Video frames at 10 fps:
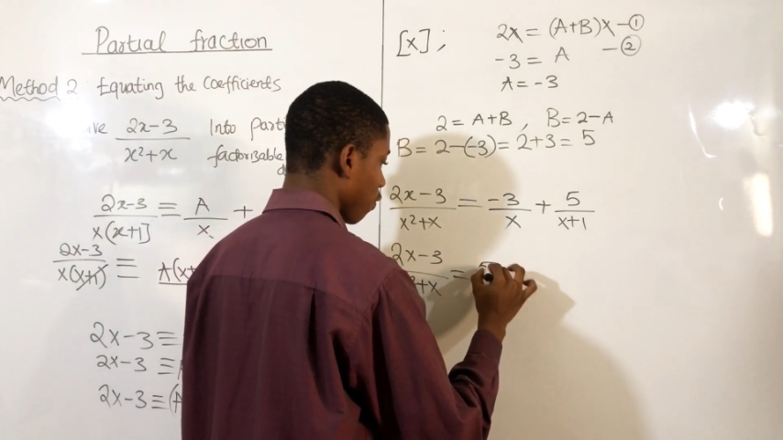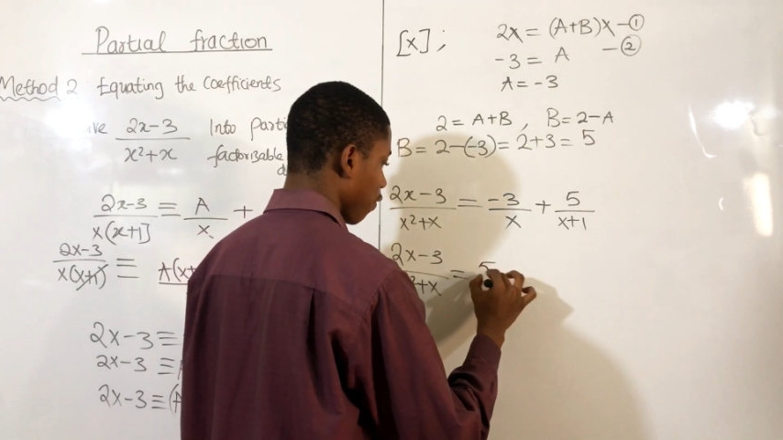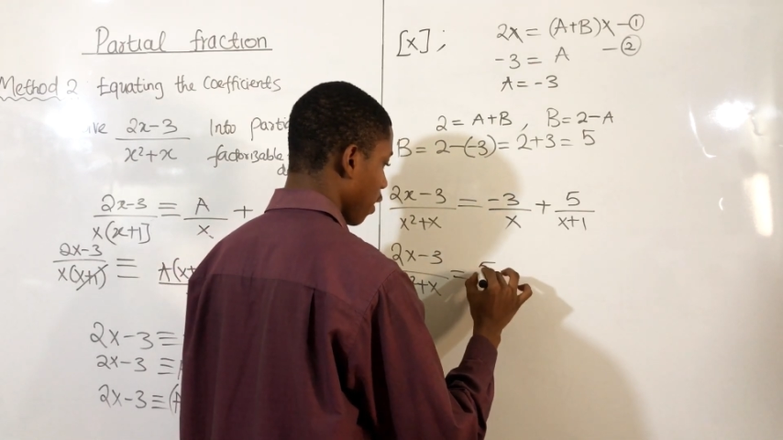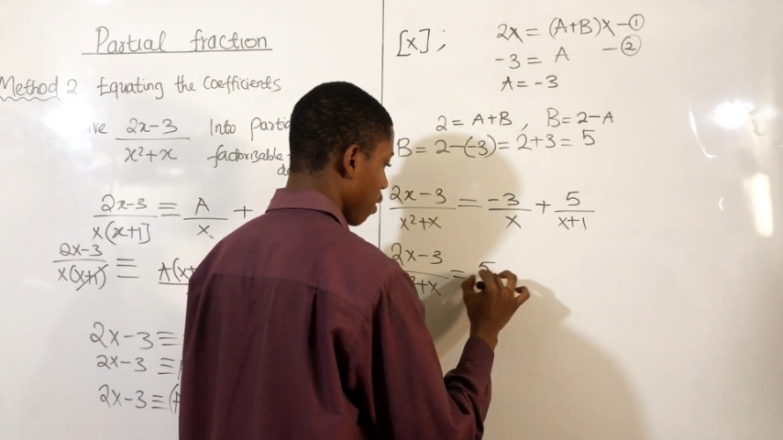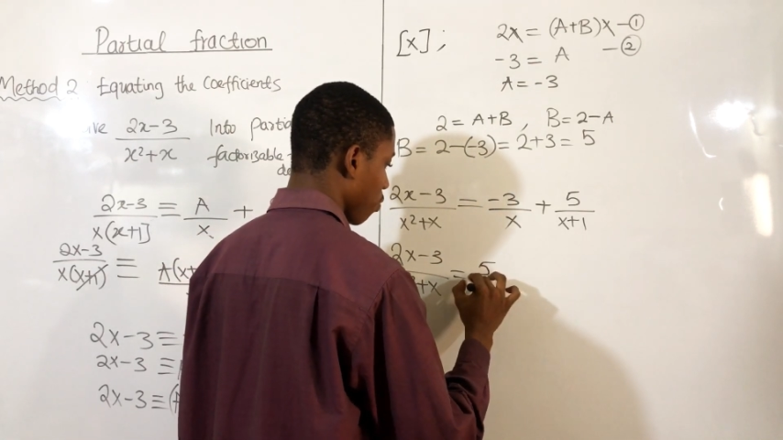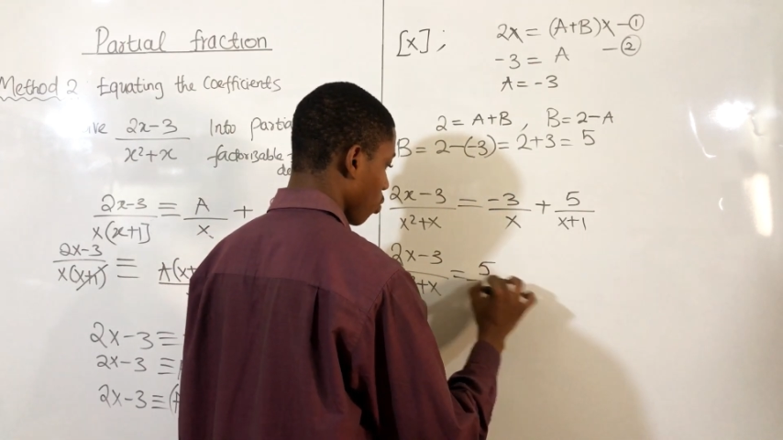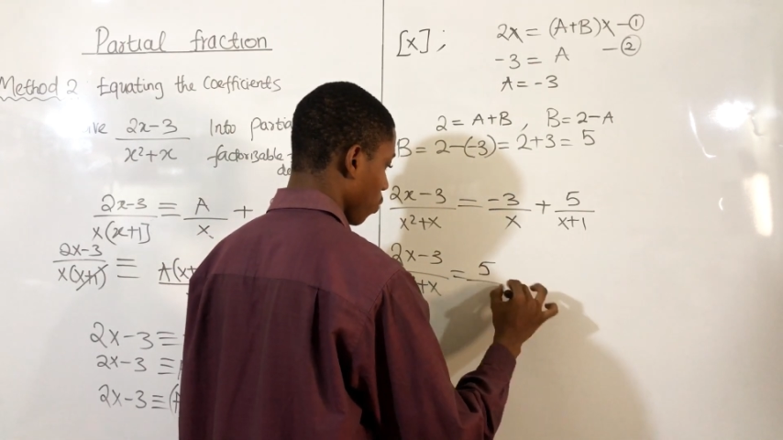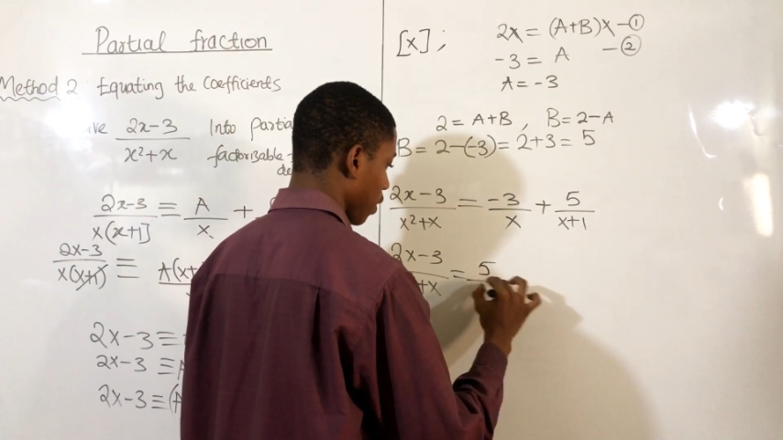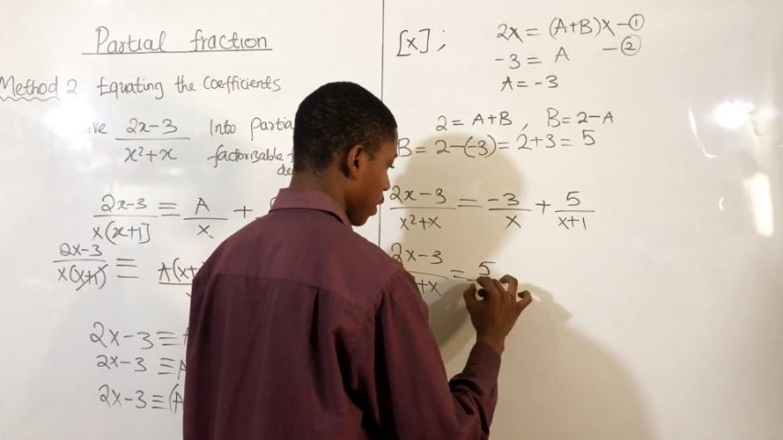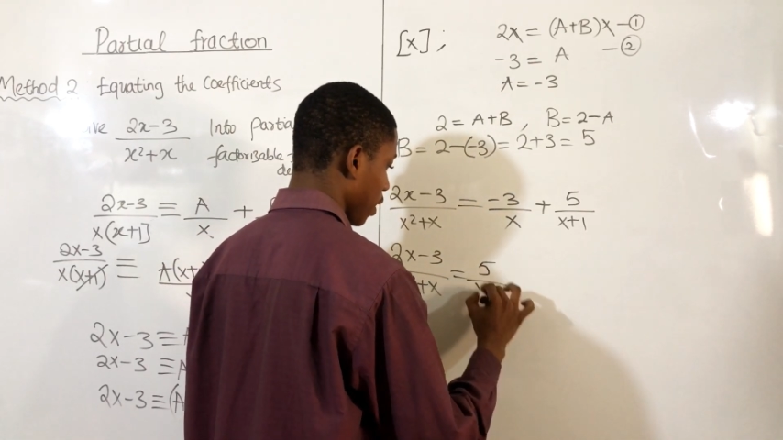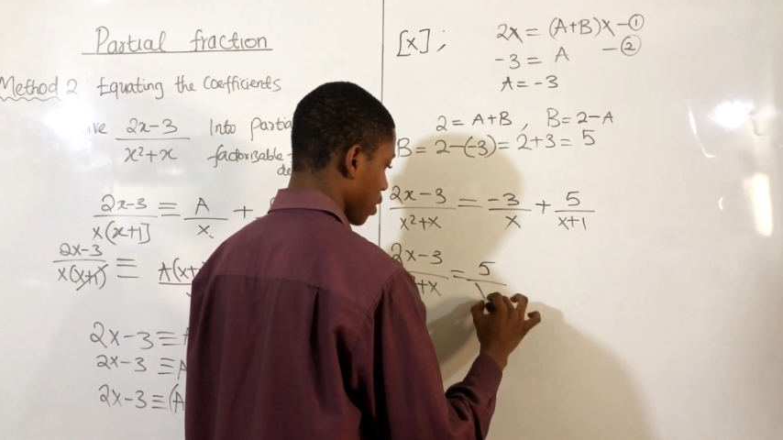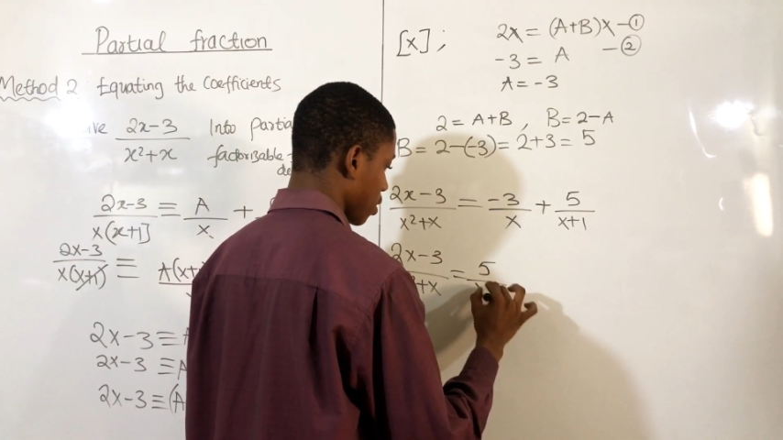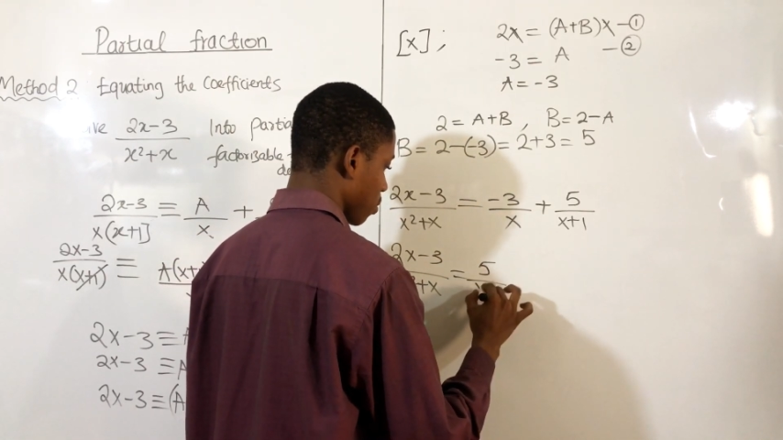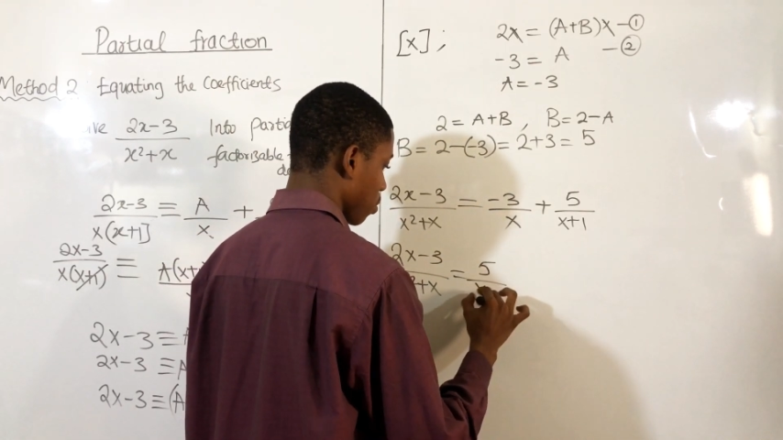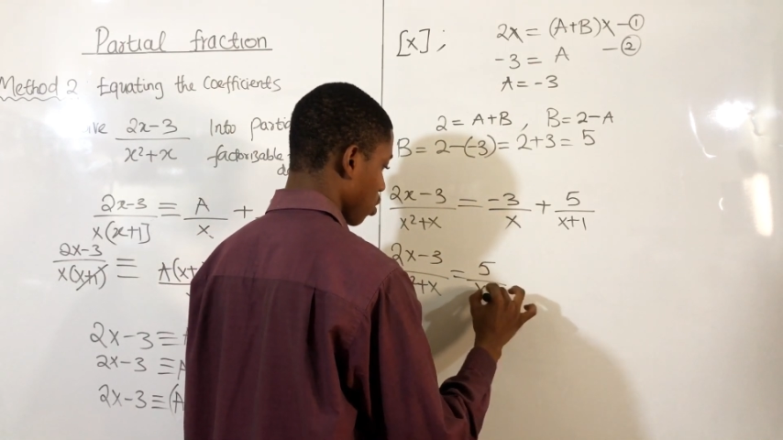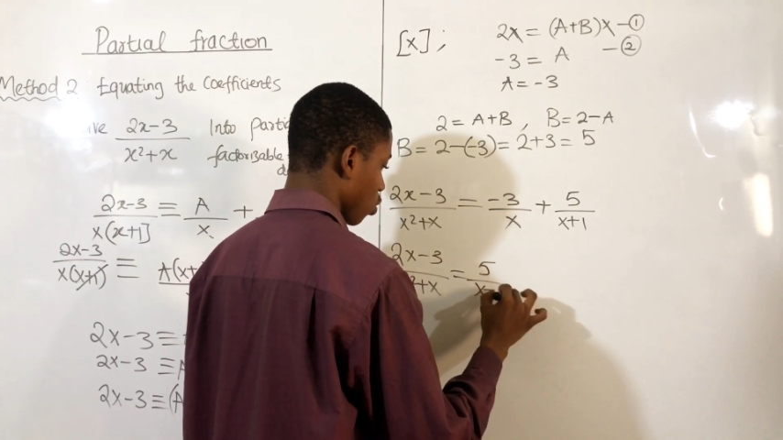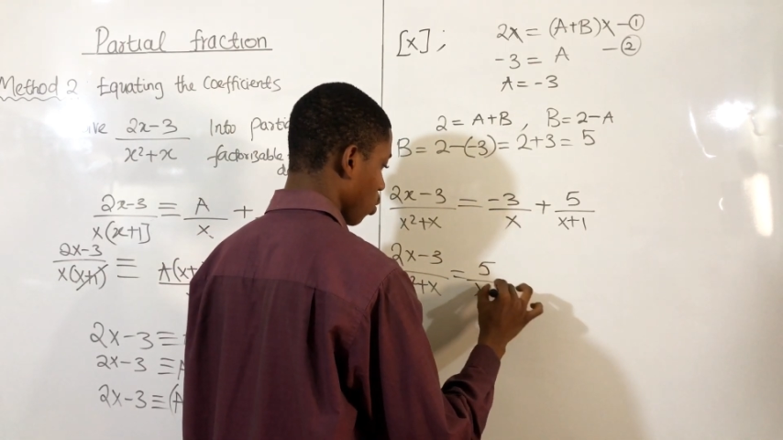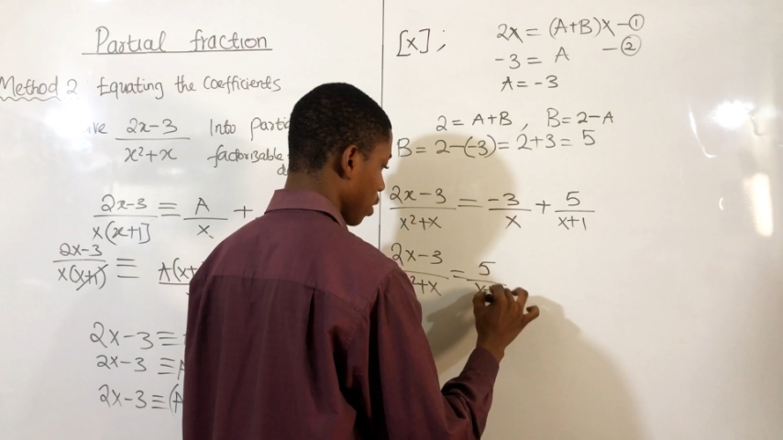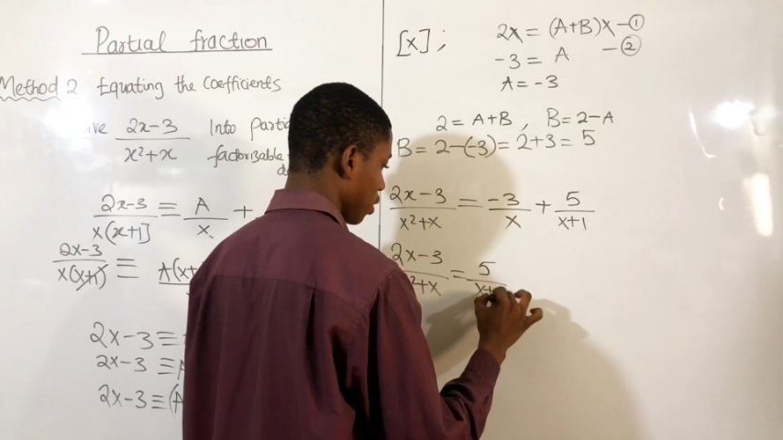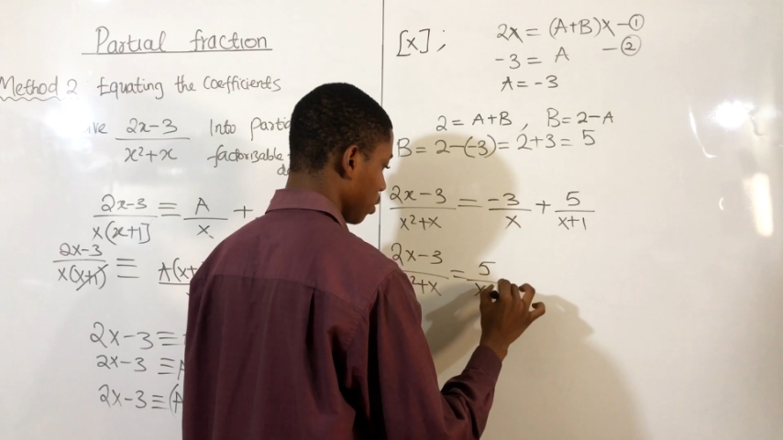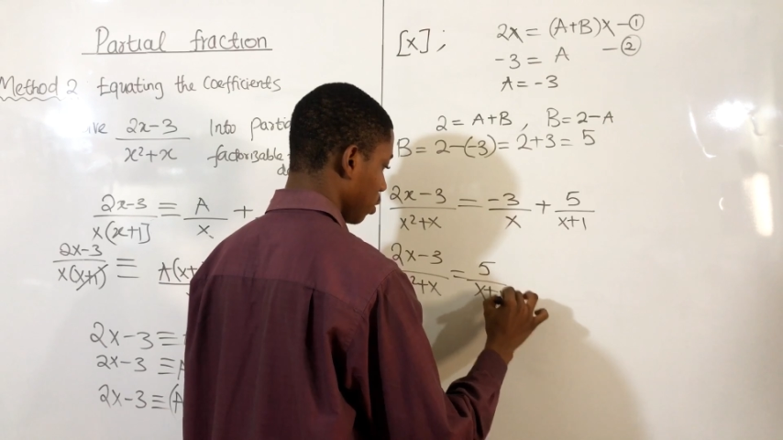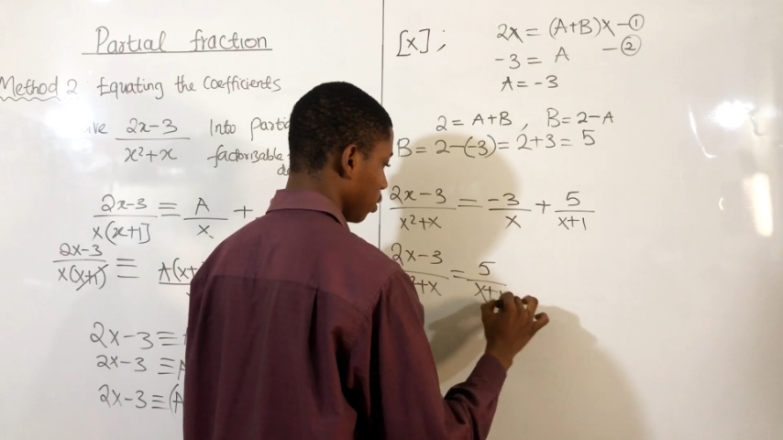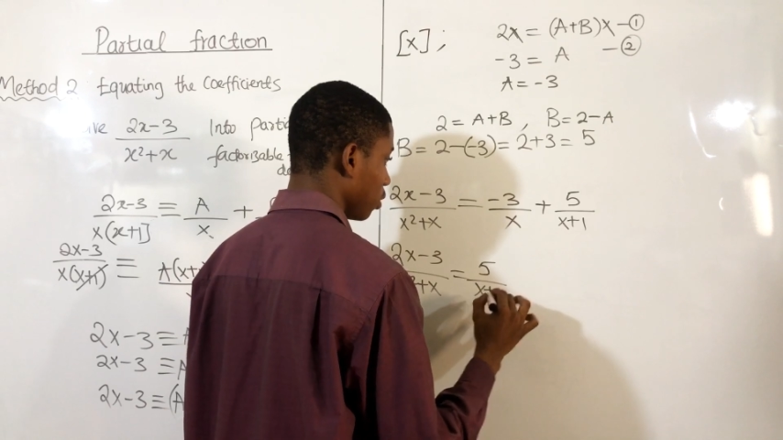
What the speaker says: 5 over x plus 1